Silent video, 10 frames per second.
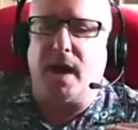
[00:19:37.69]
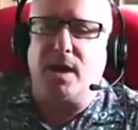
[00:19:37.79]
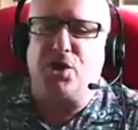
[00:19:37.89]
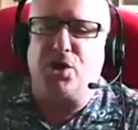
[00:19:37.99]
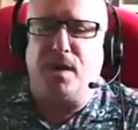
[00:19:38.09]

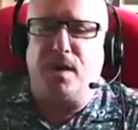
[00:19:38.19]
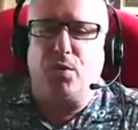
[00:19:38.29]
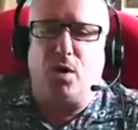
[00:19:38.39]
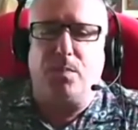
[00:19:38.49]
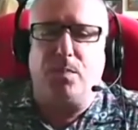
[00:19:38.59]
HTML
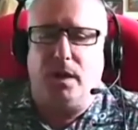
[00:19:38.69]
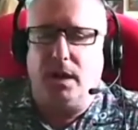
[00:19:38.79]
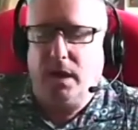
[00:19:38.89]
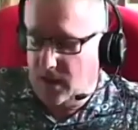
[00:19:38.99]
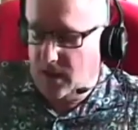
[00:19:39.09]

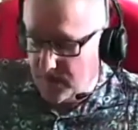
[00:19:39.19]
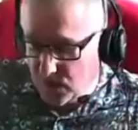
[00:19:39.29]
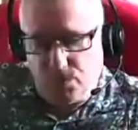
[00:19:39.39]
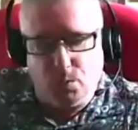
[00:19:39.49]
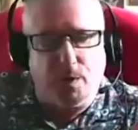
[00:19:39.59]
properly in the
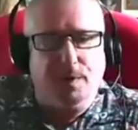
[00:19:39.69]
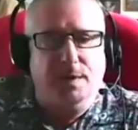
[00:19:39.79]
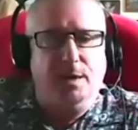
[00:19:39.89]
bottom one.